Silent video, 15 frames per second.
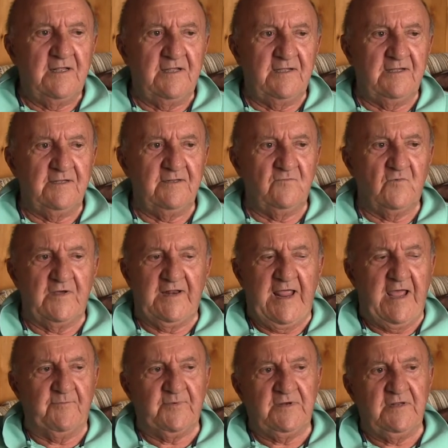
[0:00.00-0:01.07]
And what
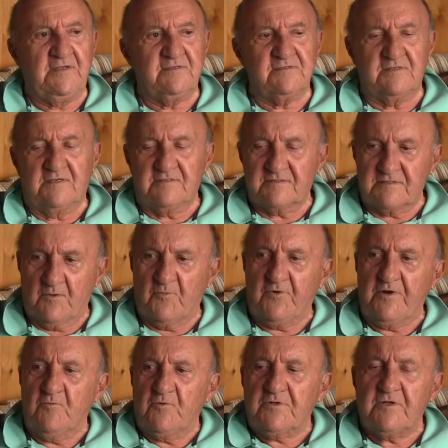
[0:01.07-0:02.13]
happened is the
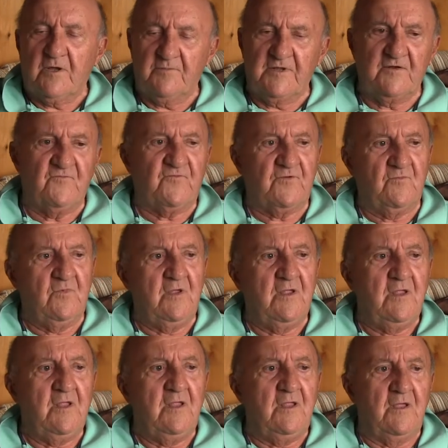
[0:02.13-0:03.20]
submarine would come in from
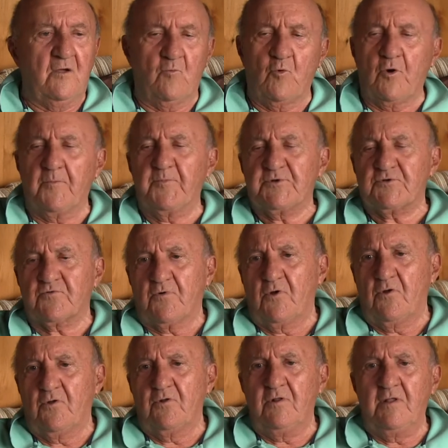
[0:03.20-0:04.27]
a war
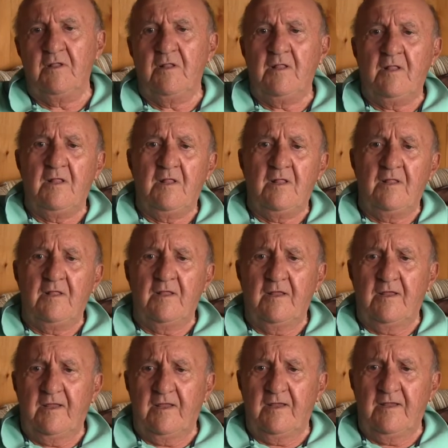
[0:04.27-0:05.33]
patrol
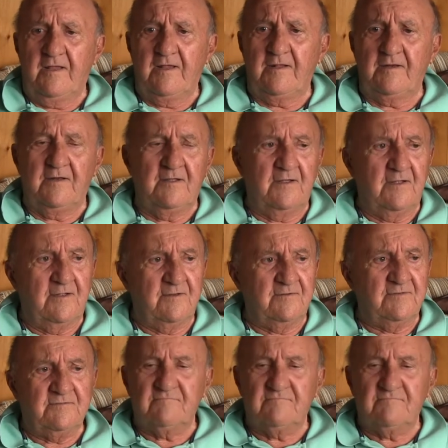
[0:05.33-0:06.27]
and uh,